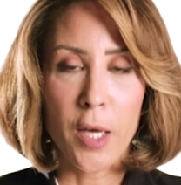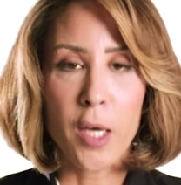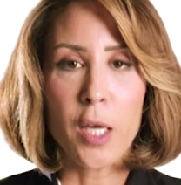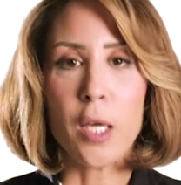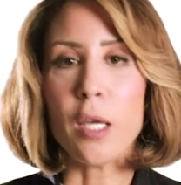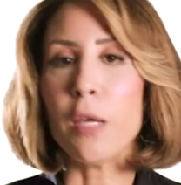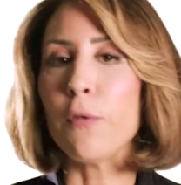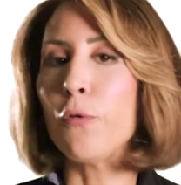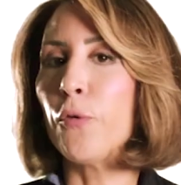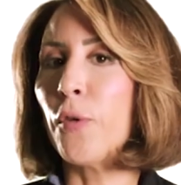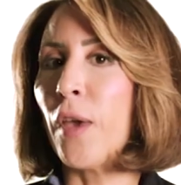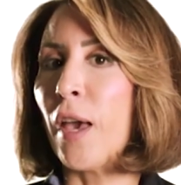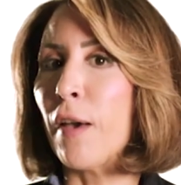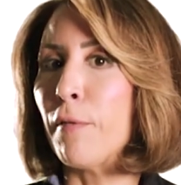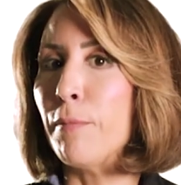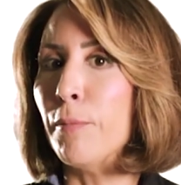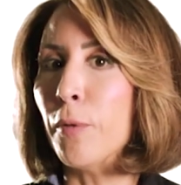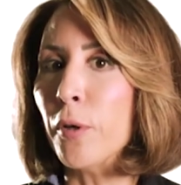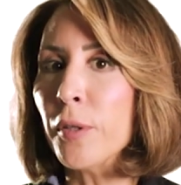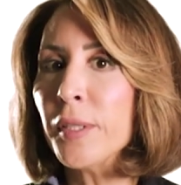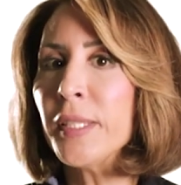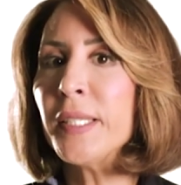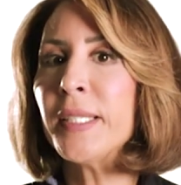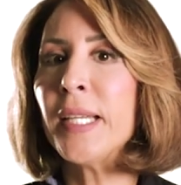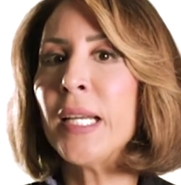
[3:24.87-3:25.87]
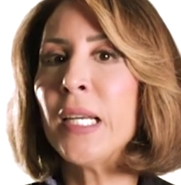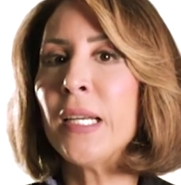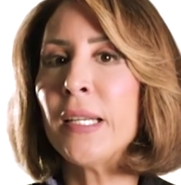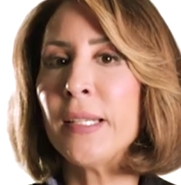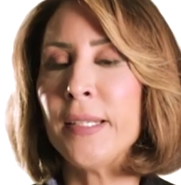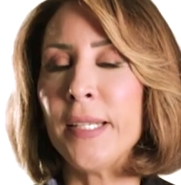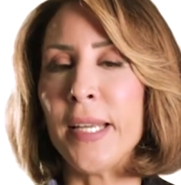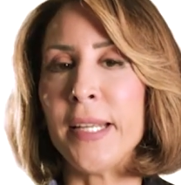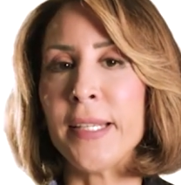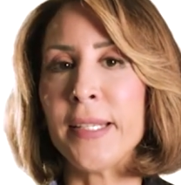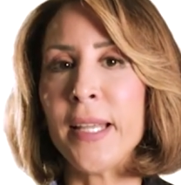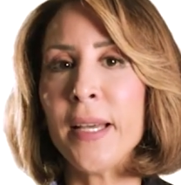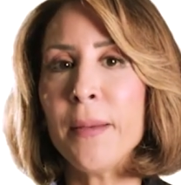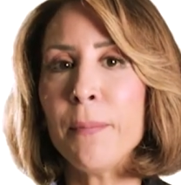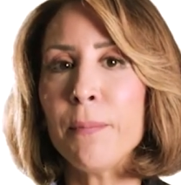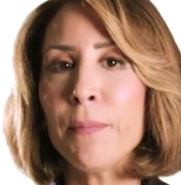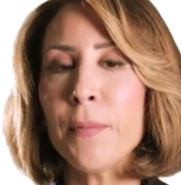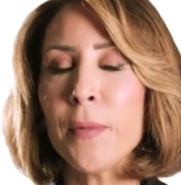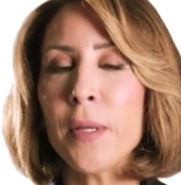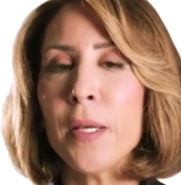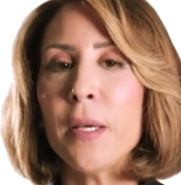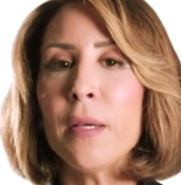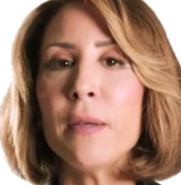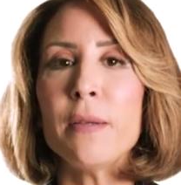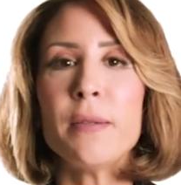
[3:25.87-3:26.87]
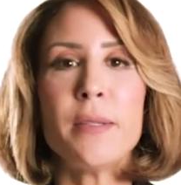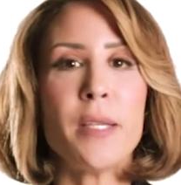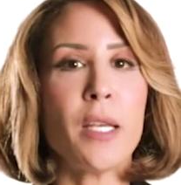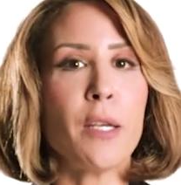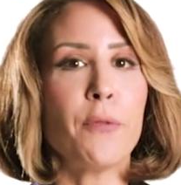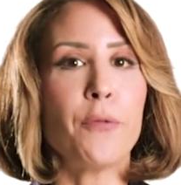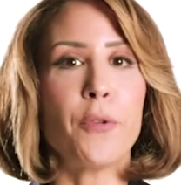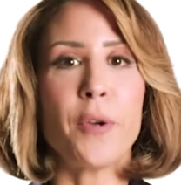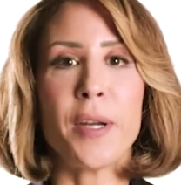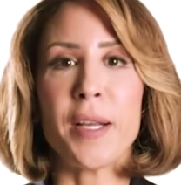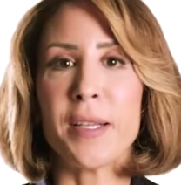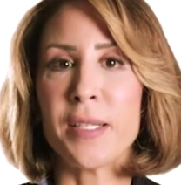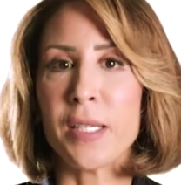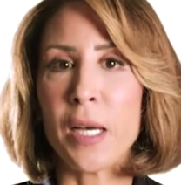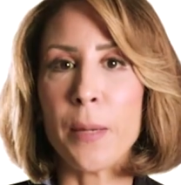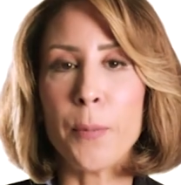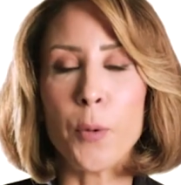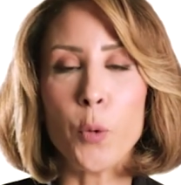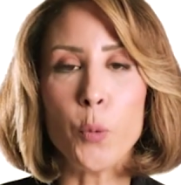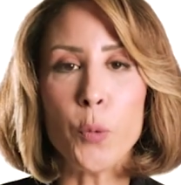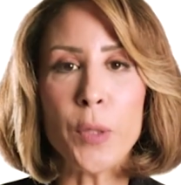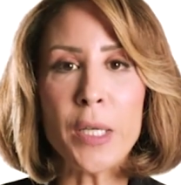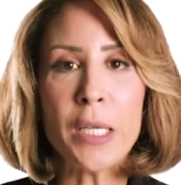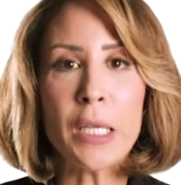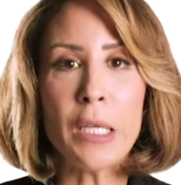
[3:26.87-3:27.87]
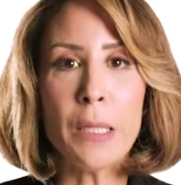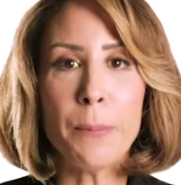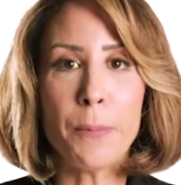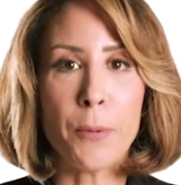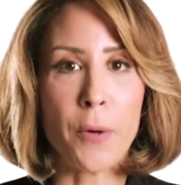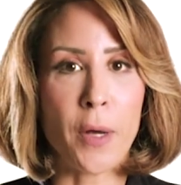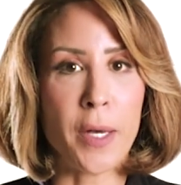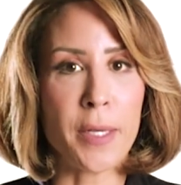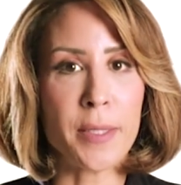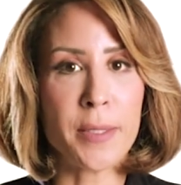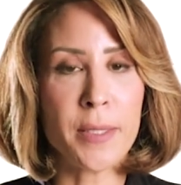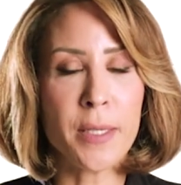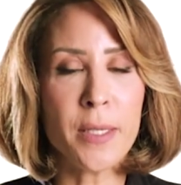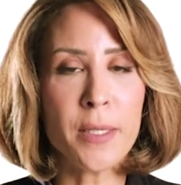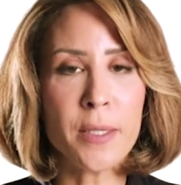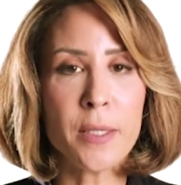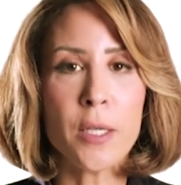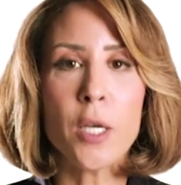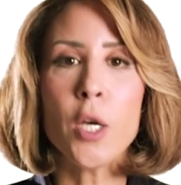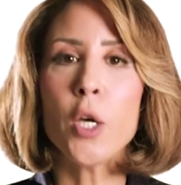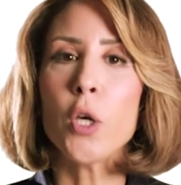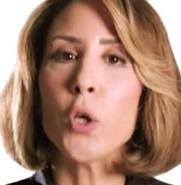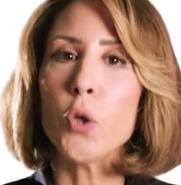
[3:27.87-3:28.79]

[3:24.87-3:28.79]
If you have more detailed data, say for example weekly prices,